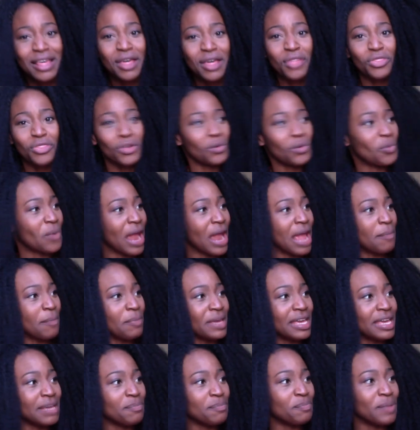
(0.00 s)
the
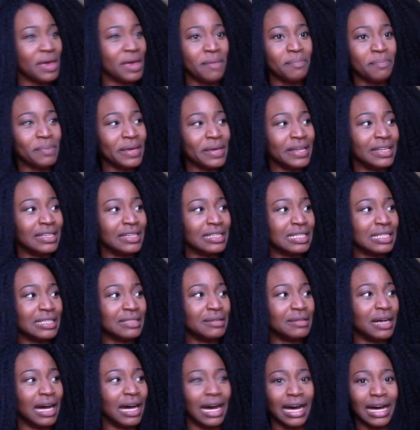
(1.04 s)
rapey, pimping,
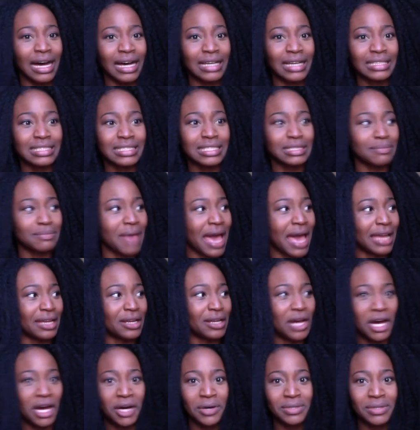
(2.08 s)
smacking
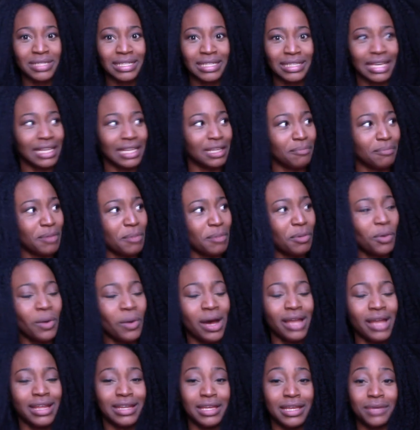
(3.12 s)
hoes and killing people
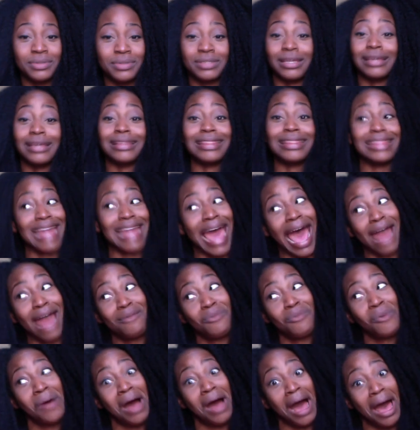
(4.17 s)
one? And he was like,
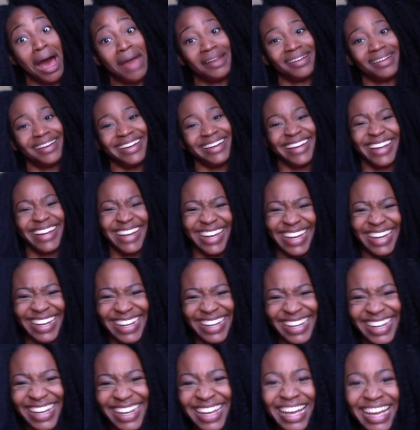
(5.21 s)
that one.
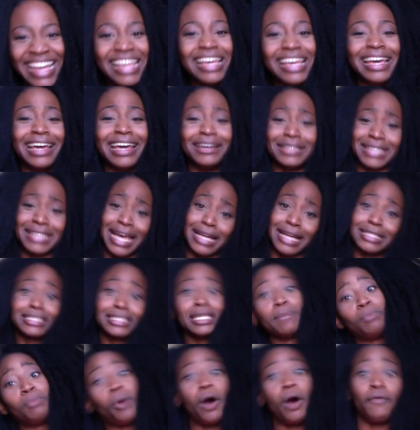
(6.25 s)
He was like,
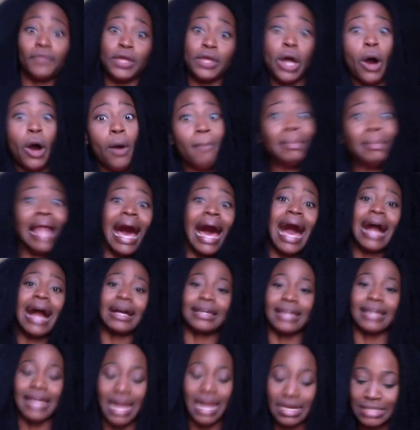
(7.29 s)
chip off the old block.
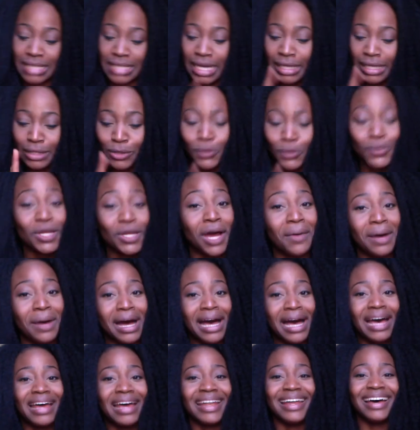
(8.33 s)
And I was like, you know
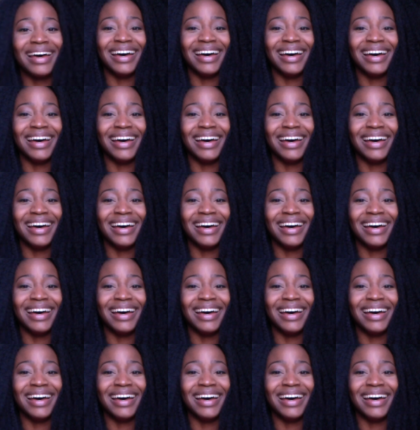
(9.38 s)
what?